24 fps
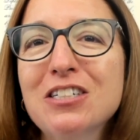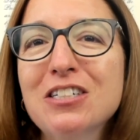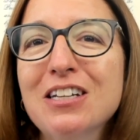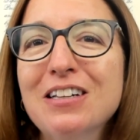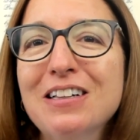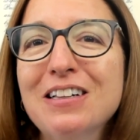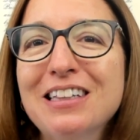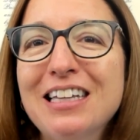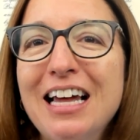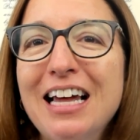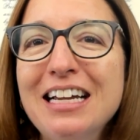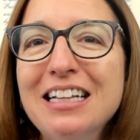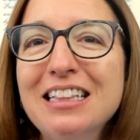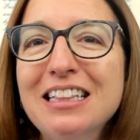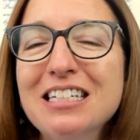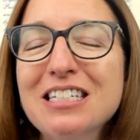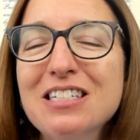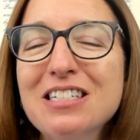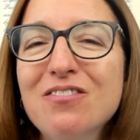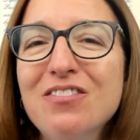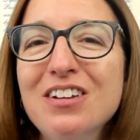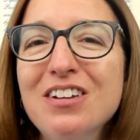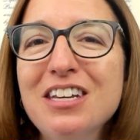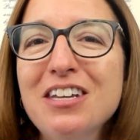to like
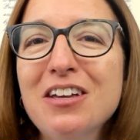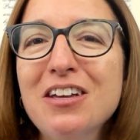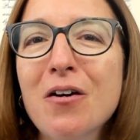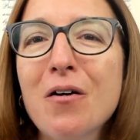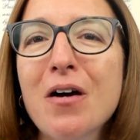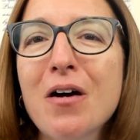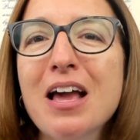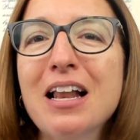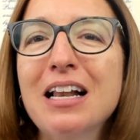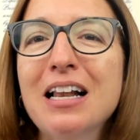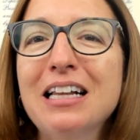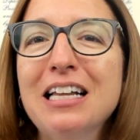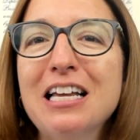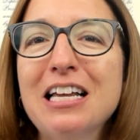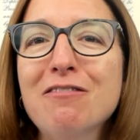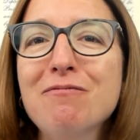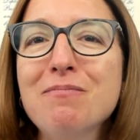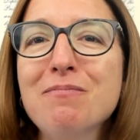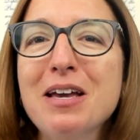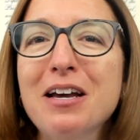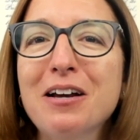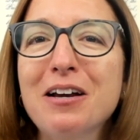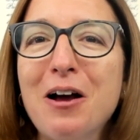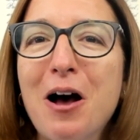this video and leave
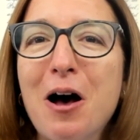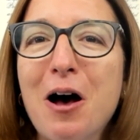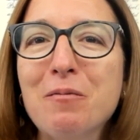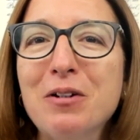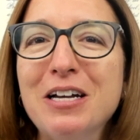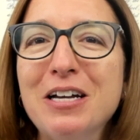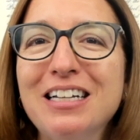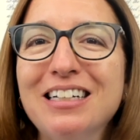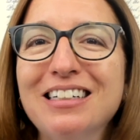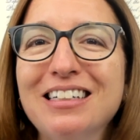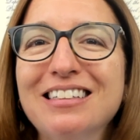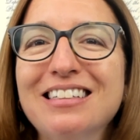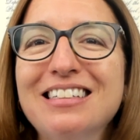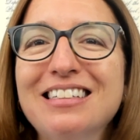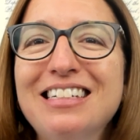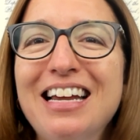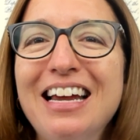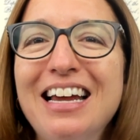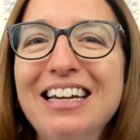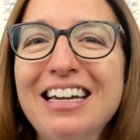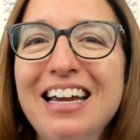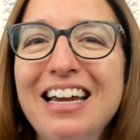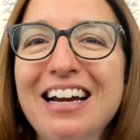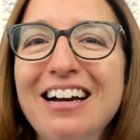me a comment.
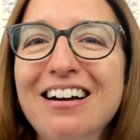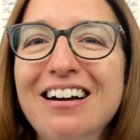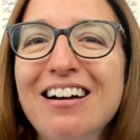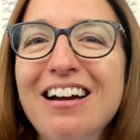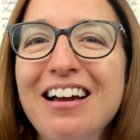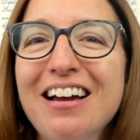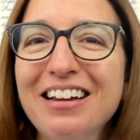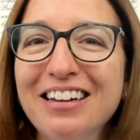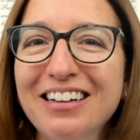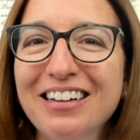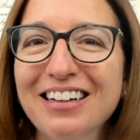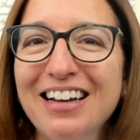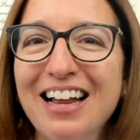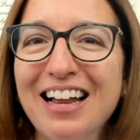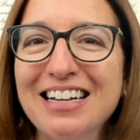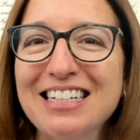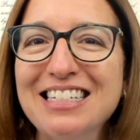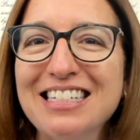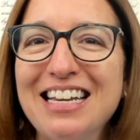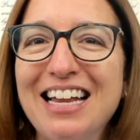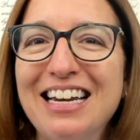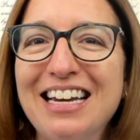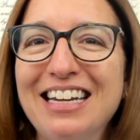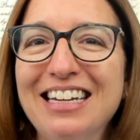Take care and good luck
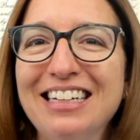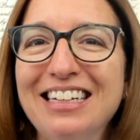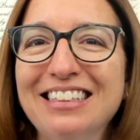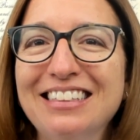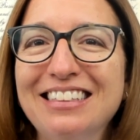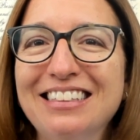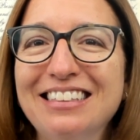studying.